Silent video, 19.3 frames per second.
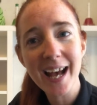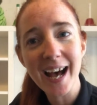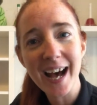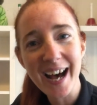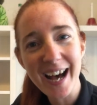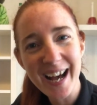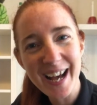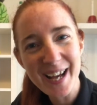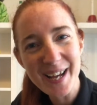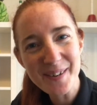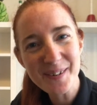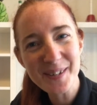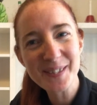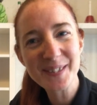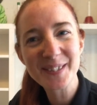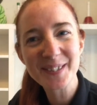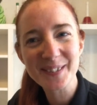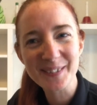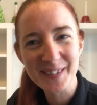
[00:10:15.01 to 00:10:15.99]
I
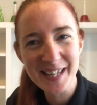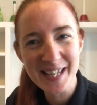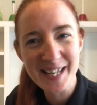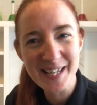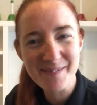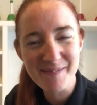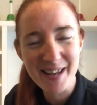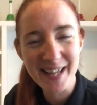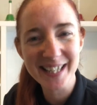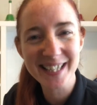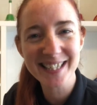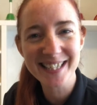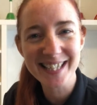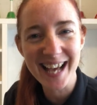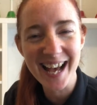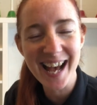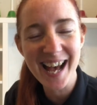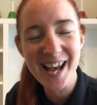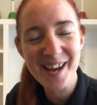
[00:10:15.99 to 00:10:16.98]
won't scream and
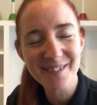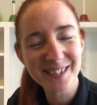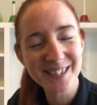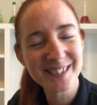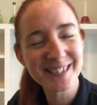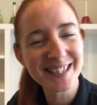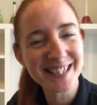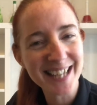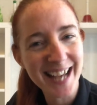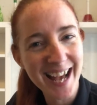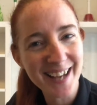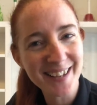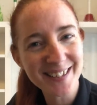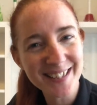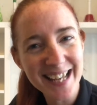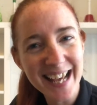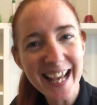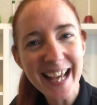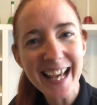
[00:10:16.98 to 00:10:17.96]
I won't
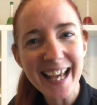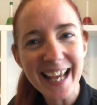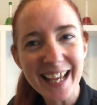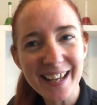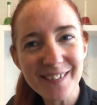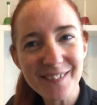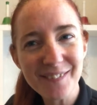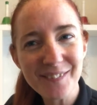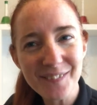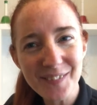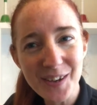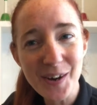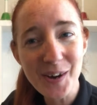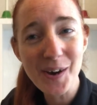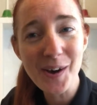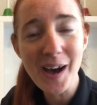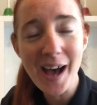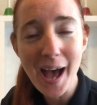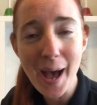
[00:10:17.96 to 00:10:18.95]
shout if
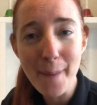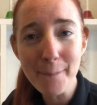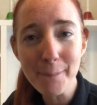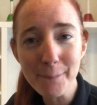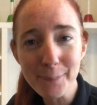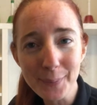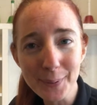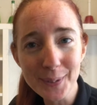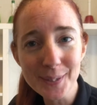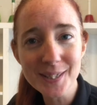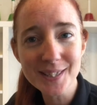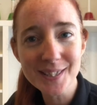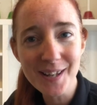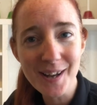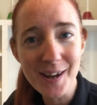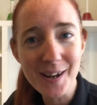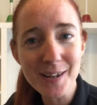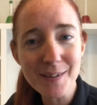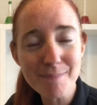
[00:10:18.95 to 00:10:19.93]
your apples
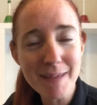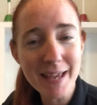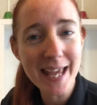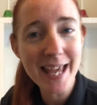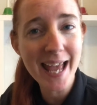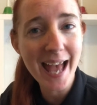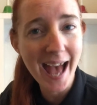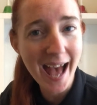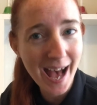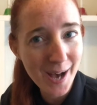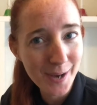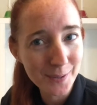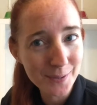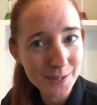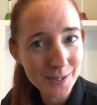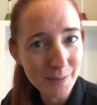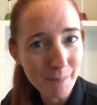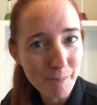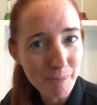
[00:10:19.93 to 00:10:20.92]
knock me
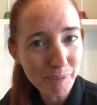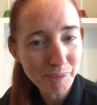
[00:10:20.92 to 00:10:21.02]
out.